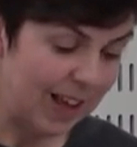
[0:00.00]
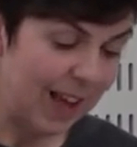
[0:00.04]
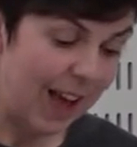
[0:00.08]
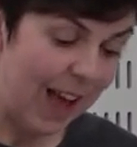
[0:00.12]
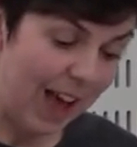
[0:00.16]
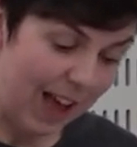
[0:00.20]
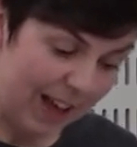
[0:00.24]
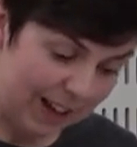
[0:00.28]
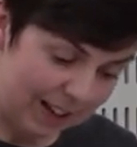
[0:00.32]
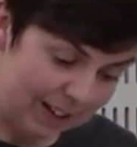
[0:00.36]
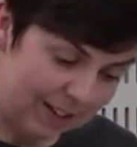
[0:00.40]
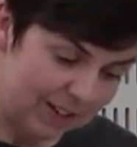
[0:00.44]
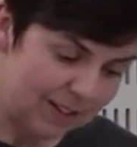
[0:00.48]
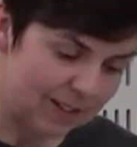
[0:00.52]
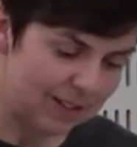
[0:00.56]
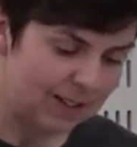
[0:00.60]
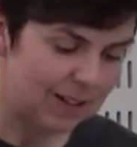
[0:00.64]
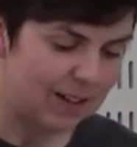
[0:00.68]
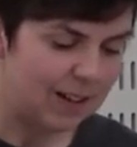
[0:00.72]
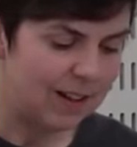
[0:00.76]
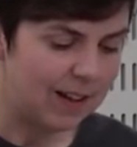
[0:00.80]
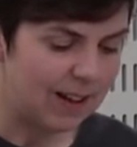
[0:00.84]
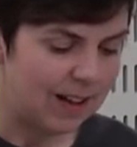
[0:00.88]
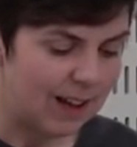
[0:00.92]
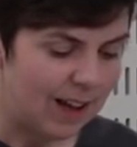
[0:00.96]
And,
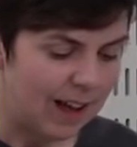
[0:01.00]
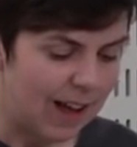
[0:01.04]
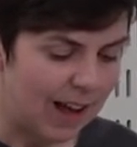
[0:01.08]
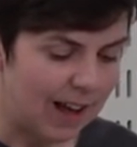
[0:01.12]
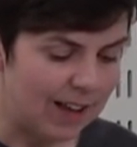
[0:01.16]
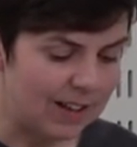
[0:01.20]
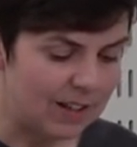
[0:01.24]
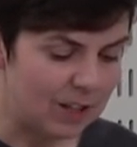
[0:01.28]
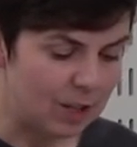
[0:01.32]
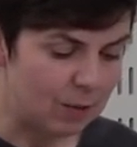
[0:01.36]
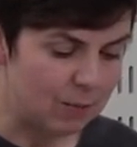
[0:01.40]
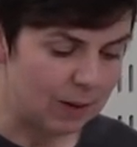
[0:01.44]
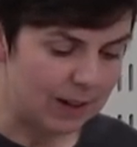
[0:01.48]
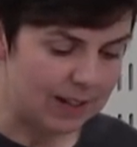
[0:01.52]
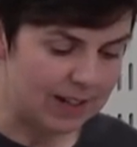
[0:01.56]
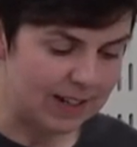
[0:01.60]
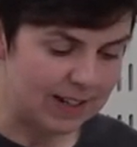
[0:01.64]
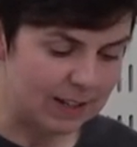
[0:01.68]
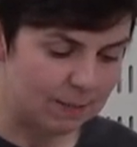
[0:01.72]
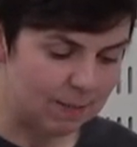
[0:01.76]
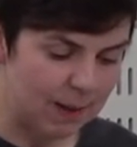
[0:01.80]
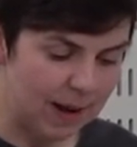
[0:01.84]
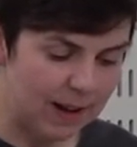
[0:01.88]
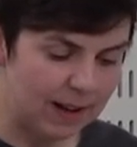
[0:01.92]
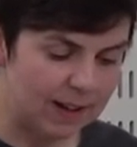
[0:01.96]
as you might
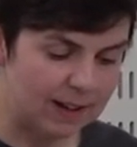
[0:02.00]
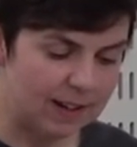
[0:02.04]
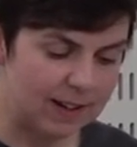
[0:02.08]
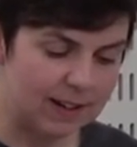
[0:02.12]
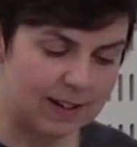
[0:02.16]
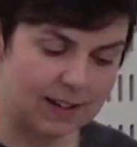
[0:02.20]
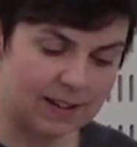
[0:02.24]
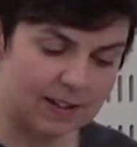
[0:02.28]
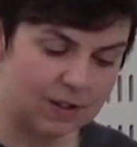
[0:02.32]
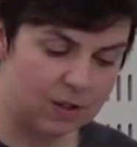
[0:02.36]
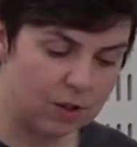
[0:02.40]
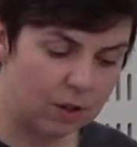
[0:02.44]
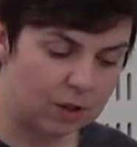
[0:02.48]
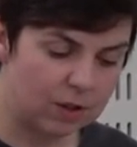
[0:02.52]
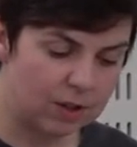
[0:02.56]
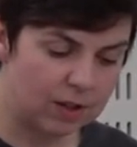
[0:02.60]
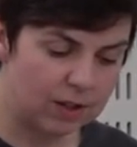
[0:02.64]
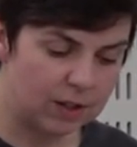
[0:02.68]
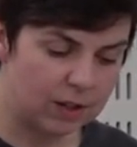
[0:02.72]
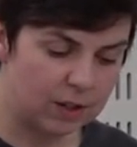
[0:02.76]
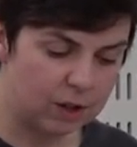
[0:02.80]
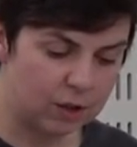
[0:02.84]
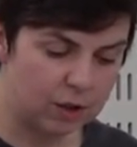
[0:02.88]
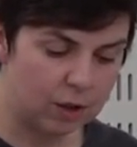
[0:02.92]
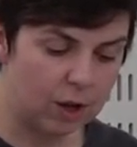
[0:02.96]
expect, it is not
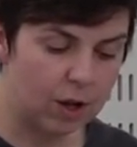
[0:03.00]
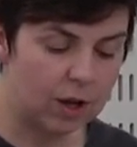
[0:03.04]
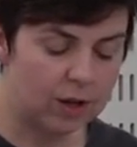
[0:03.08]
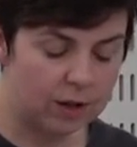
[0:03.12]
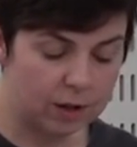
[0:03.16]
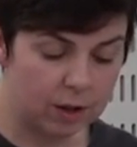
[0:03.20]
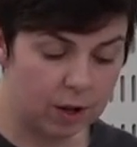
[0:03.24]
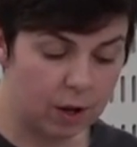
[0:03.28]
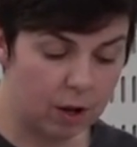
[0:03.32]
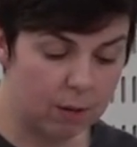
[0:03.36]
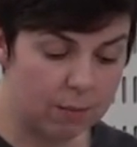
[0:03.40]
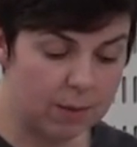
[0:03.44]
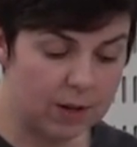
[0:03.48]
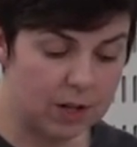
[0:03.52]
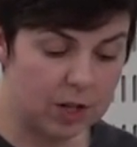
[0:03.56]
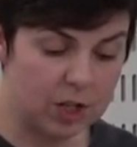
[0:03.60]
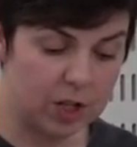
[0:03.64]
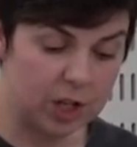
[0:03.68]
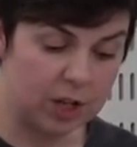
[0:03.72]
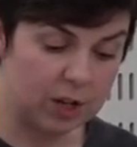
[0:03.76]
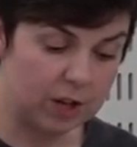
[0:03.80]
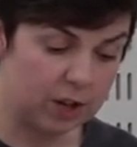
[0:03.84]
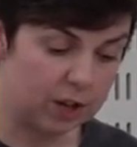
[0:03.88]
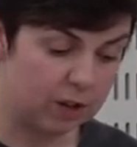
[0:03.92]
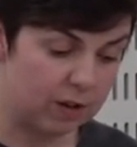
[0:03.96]
uncommon to
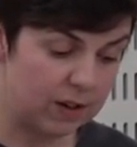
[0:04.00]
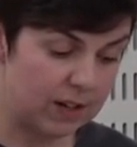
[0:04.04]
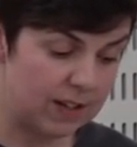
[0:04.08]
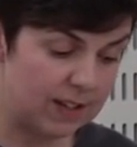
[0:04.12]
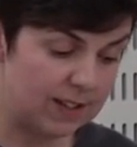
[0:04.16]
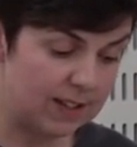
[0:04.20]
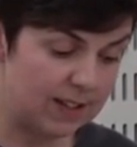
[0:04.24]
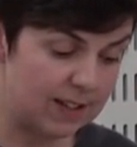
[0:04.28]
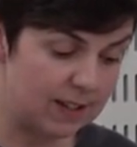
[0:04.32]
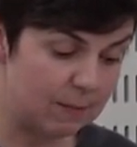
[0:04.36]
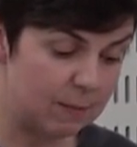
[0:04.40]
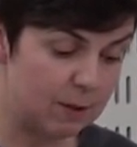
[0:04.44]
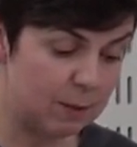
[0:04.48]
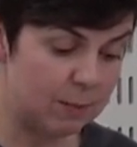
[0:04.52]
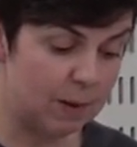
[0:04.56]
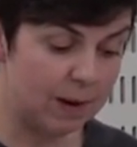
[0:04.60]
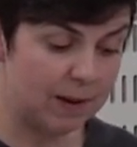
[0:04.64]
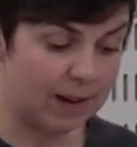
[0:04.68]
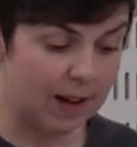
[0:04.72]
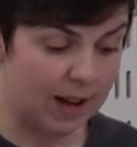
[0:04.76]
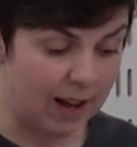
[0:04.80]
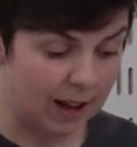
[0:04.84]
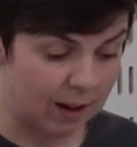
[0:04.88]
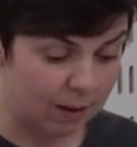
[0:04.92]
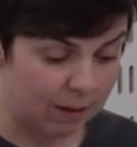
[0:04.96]
hear the criticisms
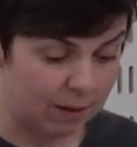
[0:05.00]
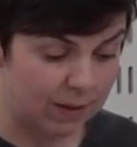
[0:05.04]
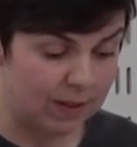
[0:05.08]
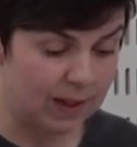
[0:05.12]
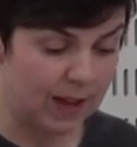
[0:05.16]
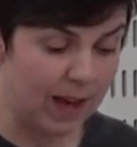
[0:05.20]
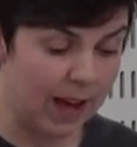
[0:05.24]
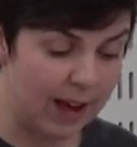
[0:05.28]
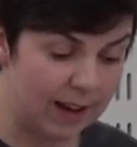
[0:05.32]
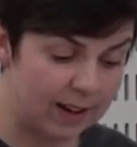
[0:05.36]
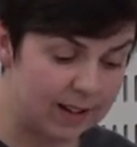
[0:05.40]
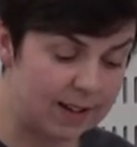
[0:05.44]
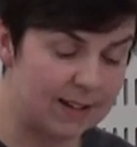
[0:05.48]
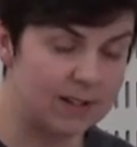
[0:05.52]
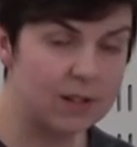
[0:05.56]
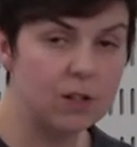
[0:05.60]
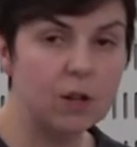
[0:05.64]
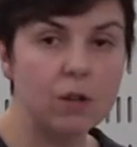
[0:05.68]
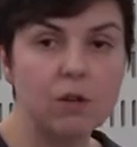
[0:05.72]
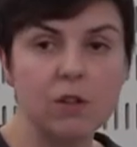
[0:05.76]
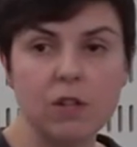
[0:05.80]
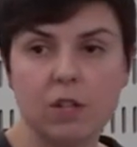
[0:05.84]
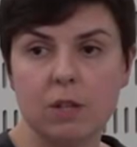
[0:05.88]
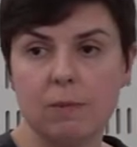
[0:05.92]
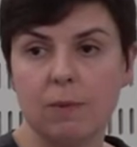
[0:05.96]
about how the Act is
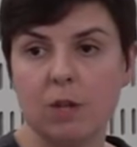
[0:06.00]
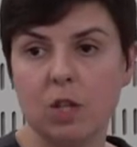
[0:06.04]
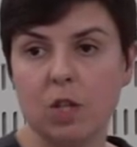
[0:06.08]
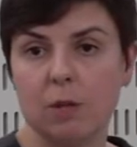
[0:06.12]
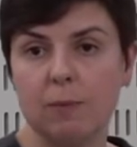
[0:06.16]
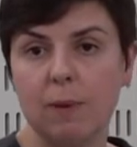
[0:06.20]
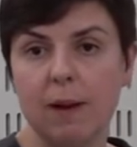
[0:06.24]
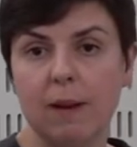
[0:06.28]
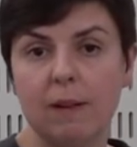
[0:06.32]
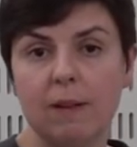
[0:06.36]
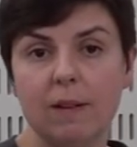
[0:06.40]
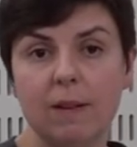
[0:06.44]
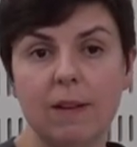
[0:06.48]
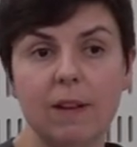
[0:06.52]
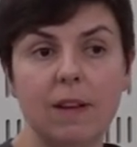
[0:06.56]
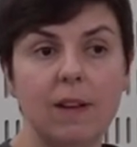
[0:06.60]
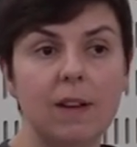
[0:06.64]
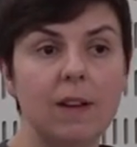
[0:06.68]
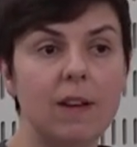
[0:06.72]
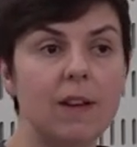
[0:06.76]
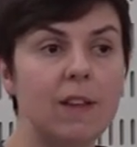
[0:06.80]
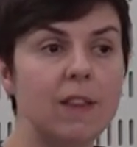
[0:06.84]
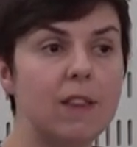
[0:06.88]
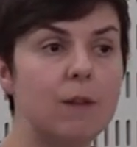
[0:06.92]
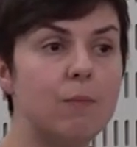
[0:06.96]
not so much about
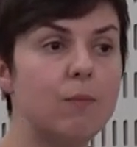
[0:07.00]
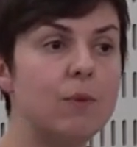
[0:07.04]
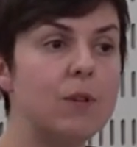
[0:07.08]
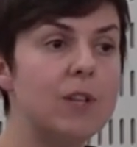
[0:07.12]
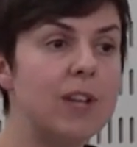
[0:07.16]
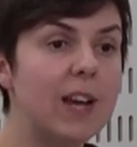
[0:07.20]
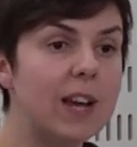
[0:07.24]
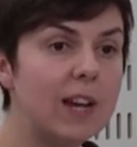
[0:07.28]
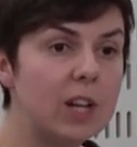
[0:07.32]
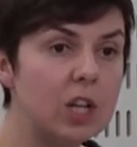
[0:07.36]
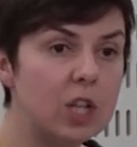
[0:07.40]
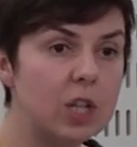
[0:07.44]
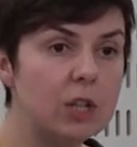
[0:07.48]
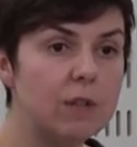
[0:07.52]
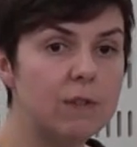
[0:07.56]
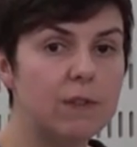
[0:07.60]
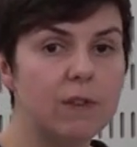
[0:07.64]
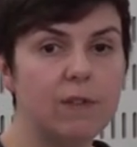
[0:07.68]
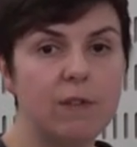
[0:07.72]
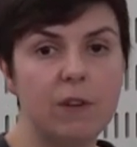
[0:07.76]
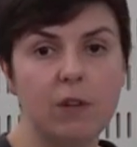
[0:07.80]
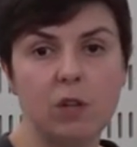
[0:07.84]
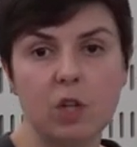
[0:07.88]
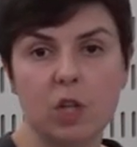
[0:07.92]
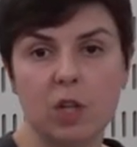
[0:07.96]
the protection of the
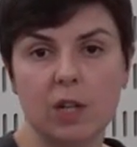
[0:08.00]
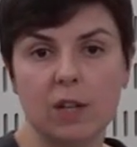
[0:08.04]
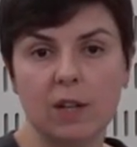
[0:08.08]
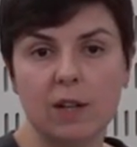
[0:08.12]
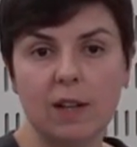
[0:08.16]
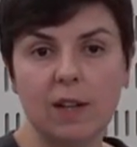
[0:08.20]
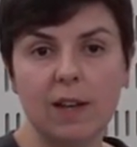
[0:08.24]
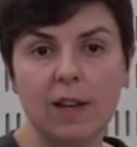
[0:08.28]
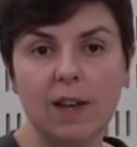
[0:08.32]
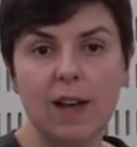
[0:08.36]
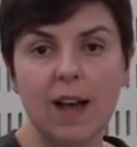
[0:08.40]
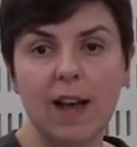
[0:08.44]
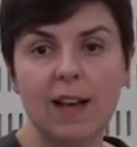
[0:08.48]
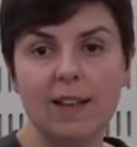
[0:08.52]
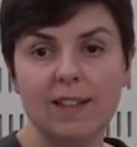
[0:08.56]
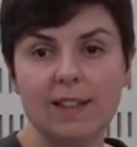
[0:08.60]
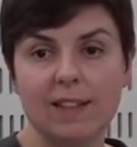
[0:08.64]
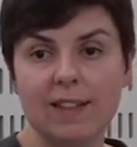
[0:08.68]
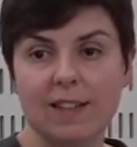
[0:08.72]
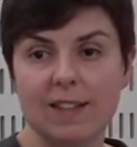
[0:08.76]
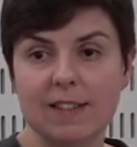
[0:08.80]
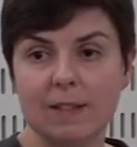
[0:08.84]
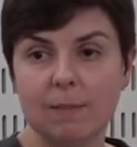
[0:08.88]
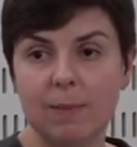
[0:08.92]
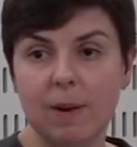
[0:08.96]
future as
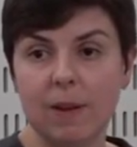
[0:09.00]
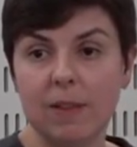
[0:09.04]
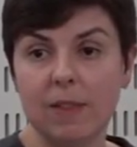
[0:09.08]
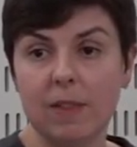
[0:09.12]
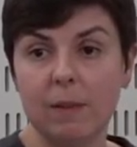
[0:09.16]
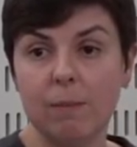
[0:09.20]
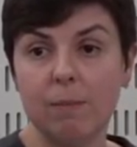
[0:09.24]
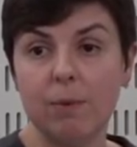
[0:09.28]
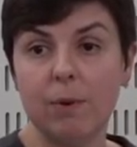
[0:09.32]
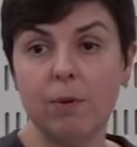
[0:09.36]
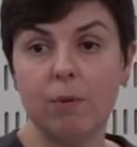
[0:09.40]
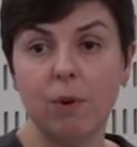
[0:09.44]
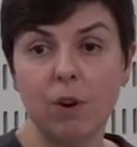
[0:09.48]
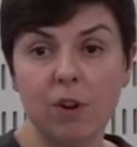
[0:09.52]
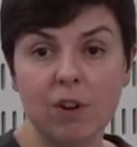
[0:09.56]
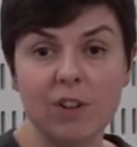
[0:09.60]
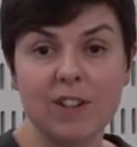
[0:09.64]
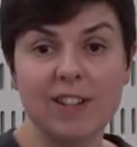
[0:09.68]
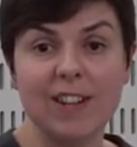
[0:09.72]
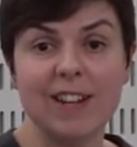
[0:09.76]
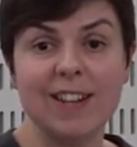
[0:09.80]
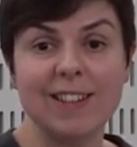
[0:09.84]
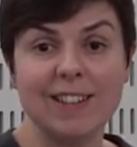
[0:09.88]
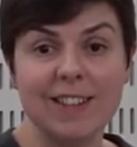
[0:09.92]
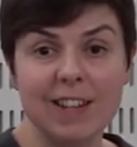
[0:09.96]
it is about the
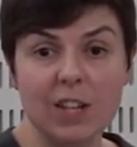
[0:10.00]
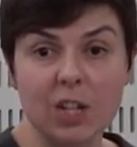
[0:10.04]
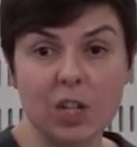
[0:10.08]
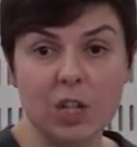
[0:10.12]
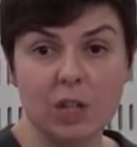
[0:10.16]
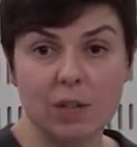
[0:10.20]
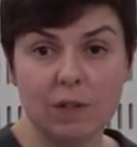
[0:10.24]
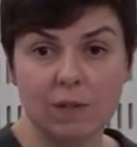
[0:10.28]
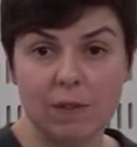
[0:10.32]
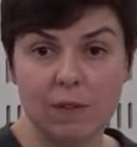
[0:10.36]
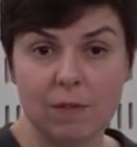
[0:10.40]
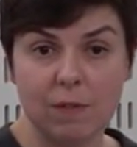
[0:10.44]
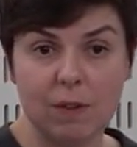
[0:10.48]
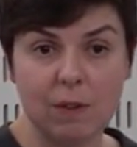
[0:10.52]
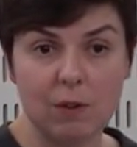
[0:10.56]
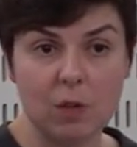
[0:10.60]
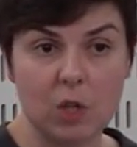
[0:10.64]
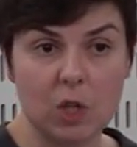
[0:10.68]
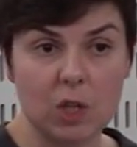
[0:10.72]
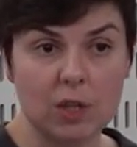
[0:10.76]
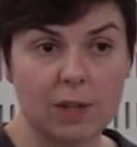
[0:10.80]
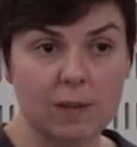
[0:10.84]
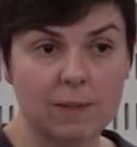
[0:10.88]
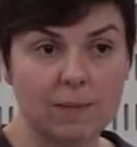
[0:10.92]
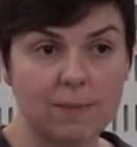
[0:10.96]
bureaucratisation of the
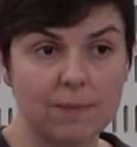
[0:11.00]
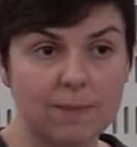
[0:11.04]
future.